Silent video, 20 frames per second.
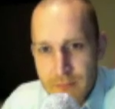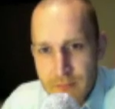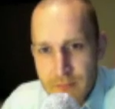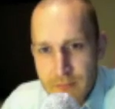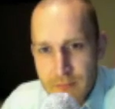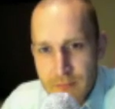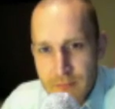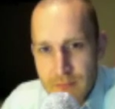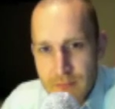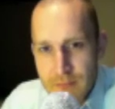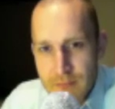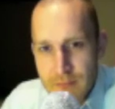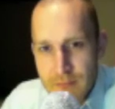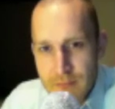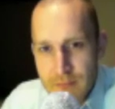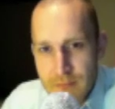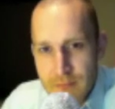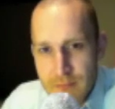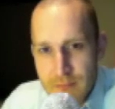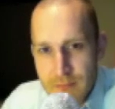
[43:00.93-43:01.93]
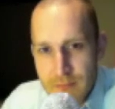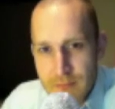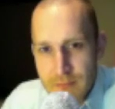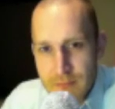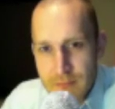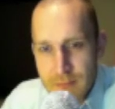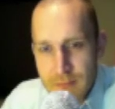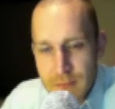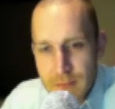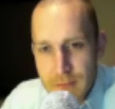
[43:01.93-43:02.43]

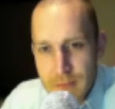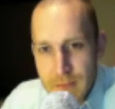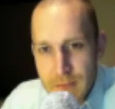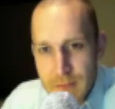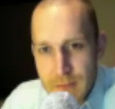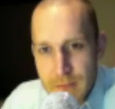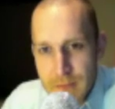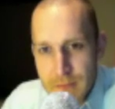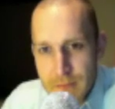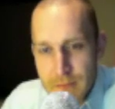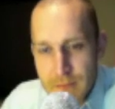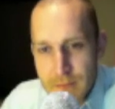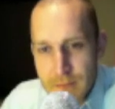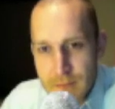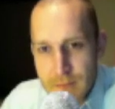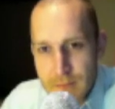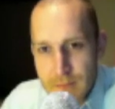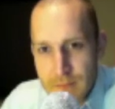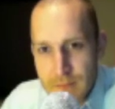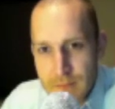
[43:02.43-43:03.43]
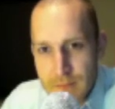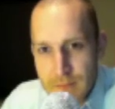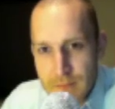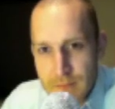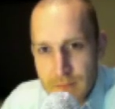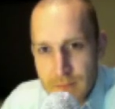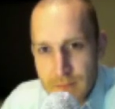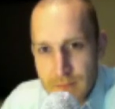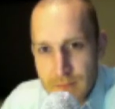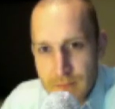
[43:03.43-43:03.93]

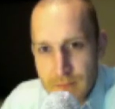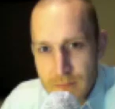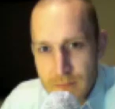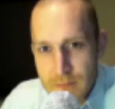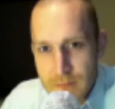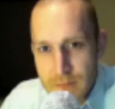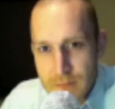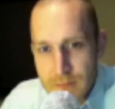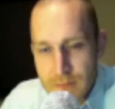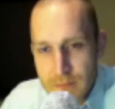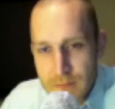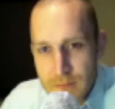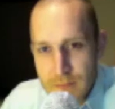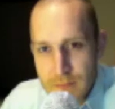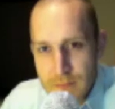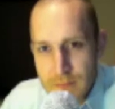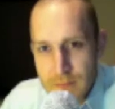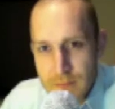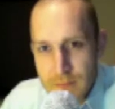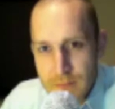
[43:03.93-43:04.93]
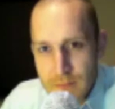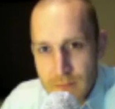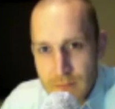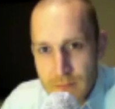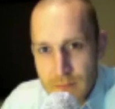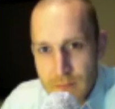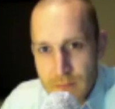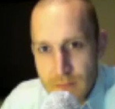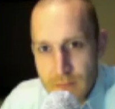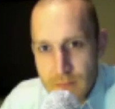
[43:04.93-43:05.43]

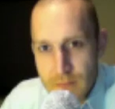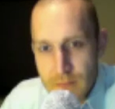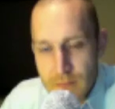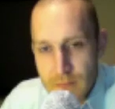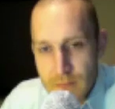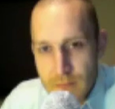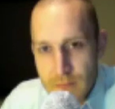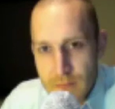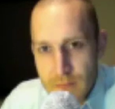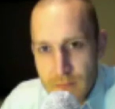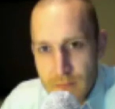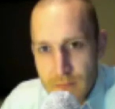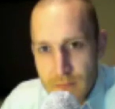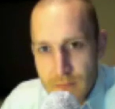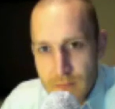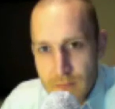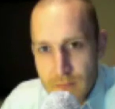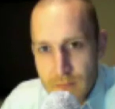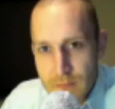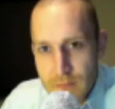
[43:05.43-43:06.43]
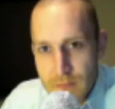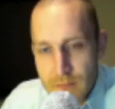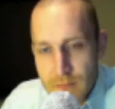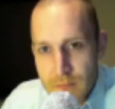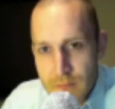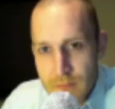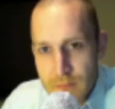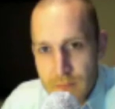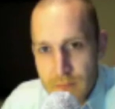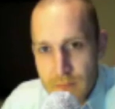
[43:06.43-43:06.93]

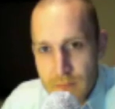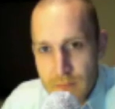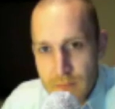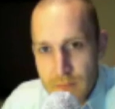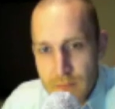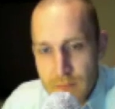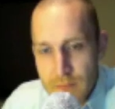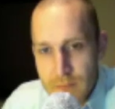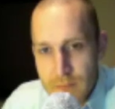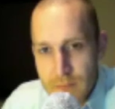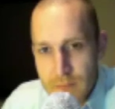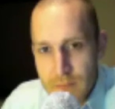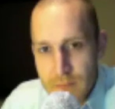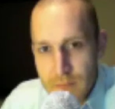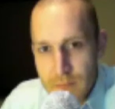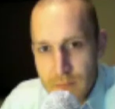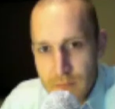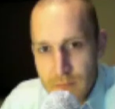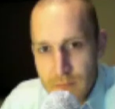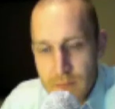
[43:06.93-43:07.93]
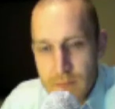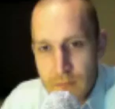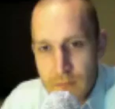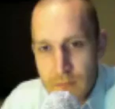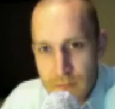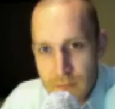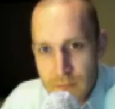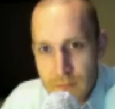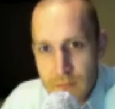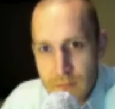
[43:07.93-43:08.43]
(not speaking)